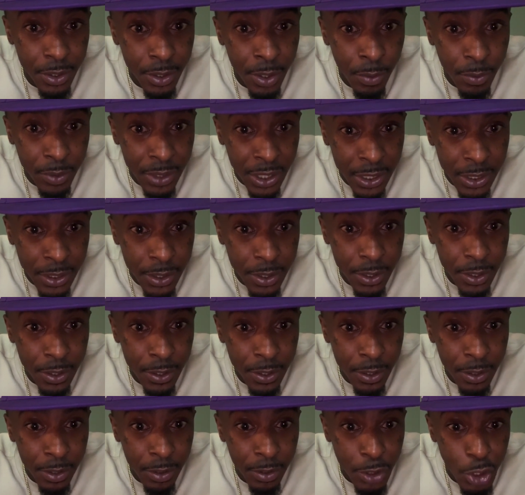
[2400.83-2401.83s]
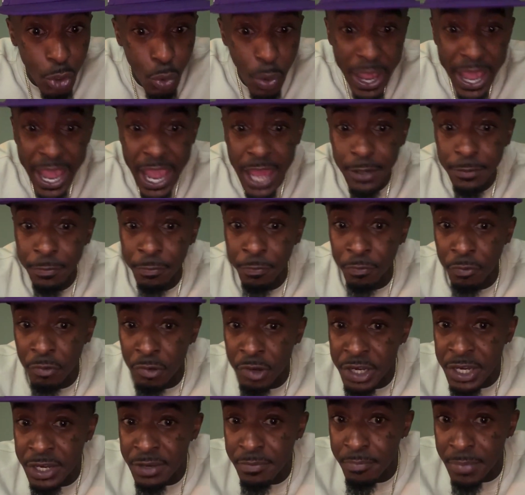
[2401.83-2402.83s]
Okay, you had
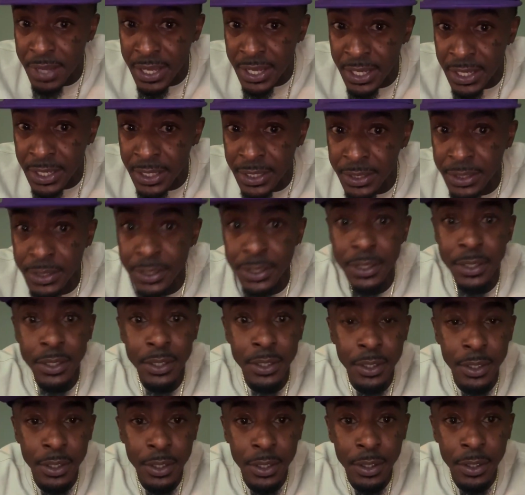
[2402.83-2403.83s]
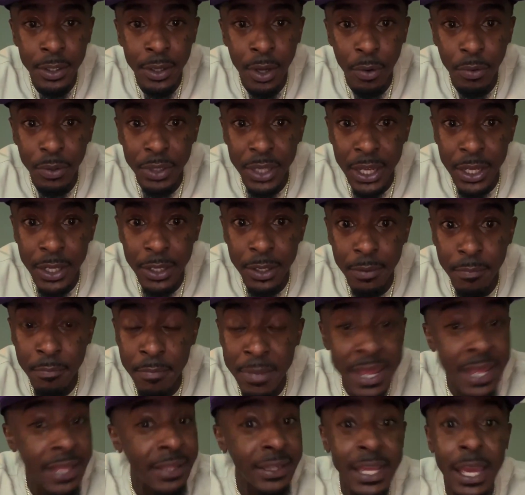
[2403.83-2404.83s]
free men, okay,
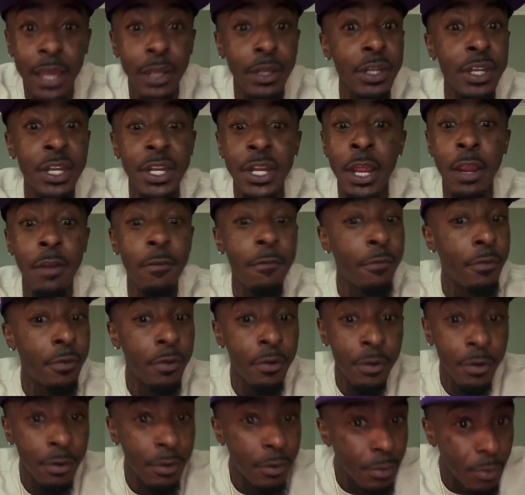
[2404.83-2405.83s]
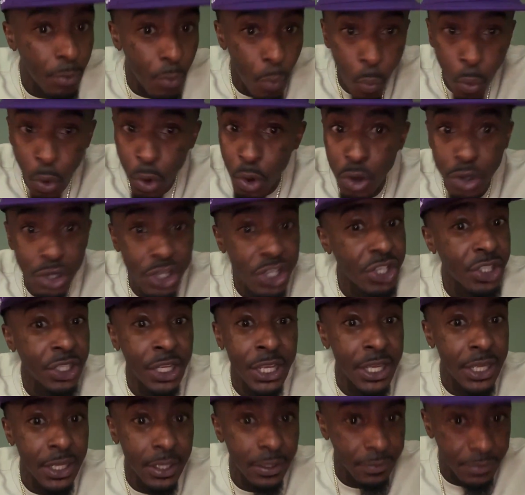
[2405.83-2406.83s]
men that never were
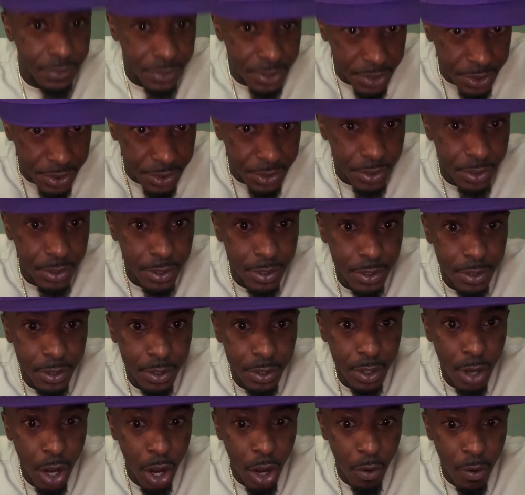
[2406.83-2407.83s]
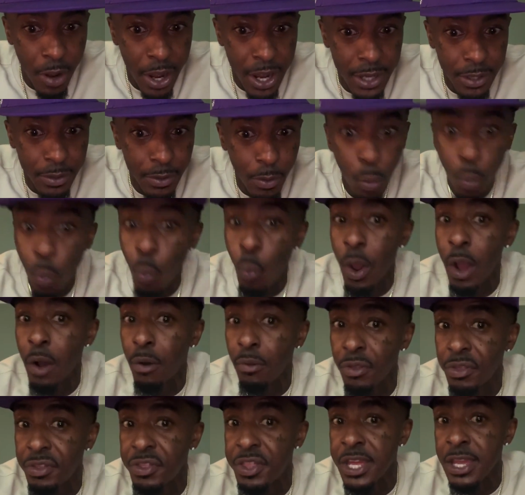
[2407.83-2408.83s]
slaves, all right,
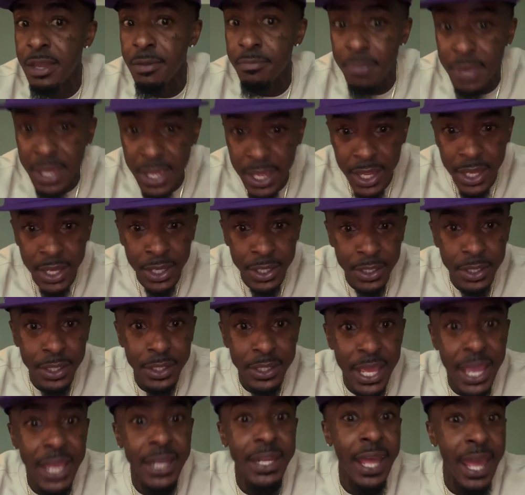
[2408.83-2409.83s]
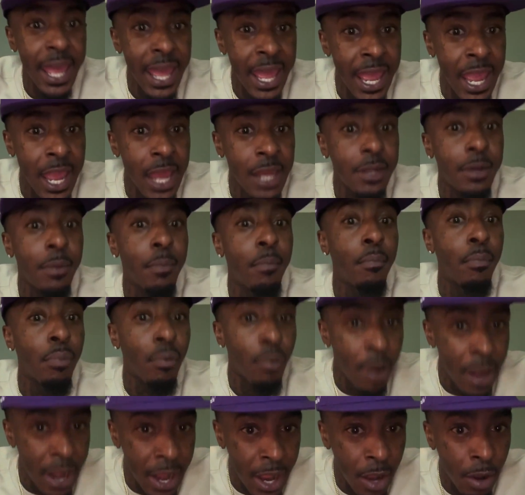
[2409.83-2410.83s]
wealthy men that had
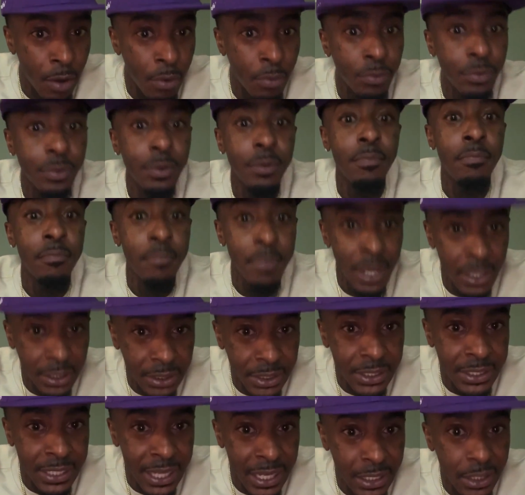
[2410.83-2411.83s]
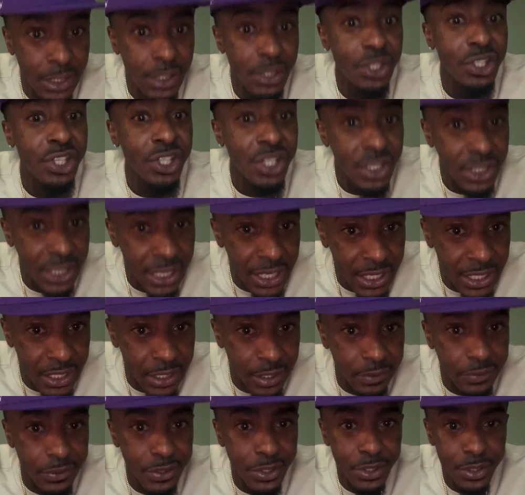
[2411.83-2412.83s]
brown melanated
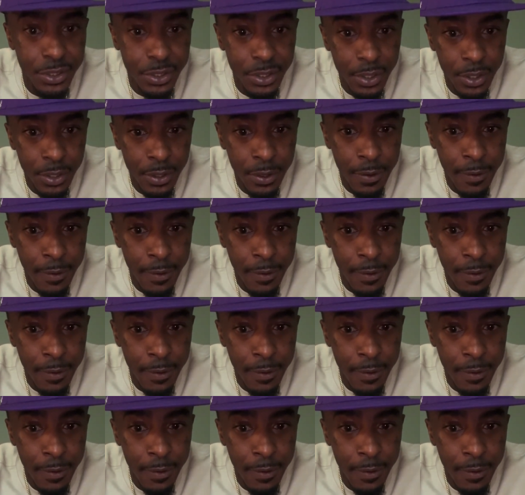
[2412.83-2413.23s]
slaves.